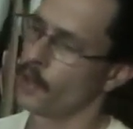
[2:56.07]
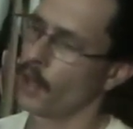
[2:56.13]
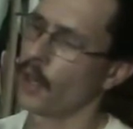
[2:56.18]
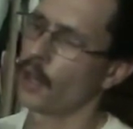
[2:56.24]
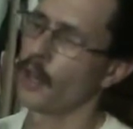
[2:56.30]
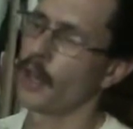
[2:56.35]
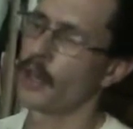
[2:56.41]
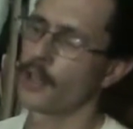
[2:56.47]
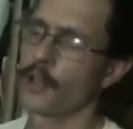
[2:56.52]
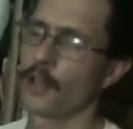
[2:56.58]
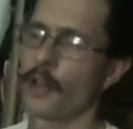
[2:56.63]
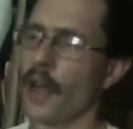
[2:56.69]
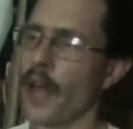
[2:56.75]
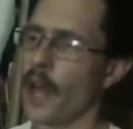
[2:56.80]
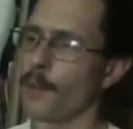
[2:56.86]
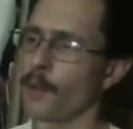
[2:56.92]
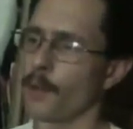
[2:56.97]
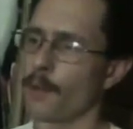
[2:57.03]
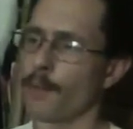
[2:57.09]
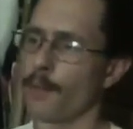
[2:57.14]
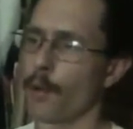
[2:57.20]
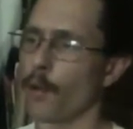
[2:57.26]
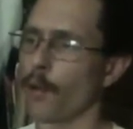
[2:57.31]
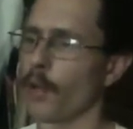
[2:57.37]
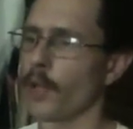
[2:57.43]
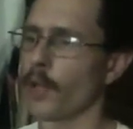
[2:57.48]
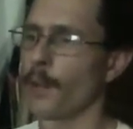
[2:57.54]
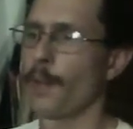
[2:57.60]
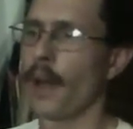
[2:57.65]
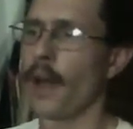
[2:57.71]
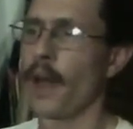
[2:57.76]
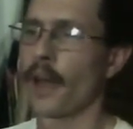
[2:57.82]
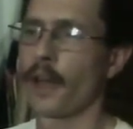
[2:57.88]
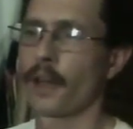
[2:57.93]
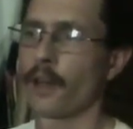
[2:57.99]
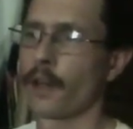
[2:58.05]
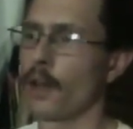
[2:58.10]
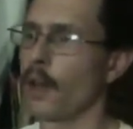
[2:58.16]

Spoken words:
got a nice little hammer pull on the back.